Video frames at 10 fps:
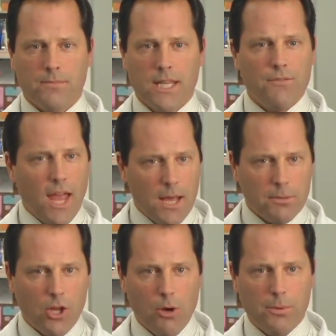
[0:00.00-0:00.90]
If
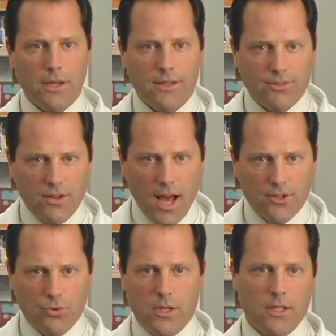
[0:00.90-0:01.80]
amblyopia is not
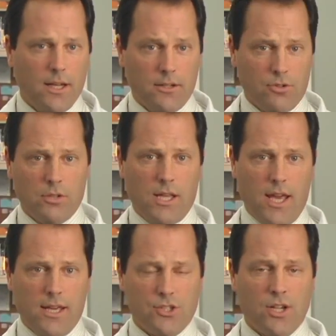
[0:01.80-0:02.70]
treated at an early
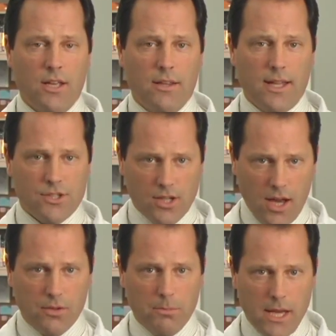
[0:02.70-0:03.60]
age, that
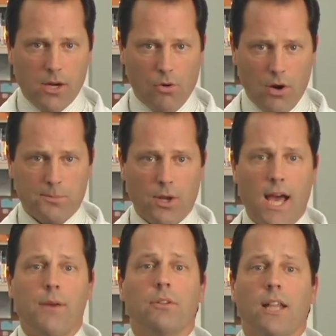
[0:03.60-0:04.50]
child may grow up to
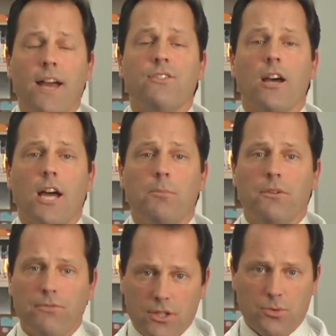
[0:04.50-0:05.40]
have a lifetime
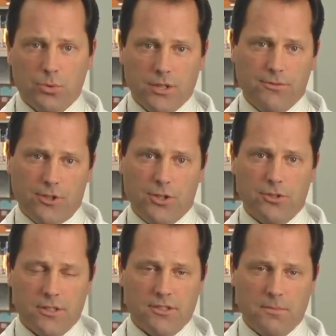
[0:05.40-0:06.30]
of visual
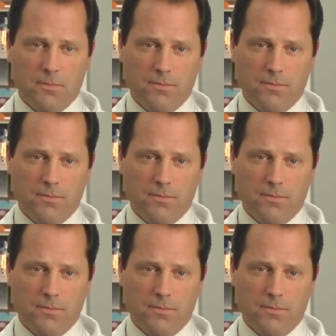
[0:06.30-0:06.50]
difficulties.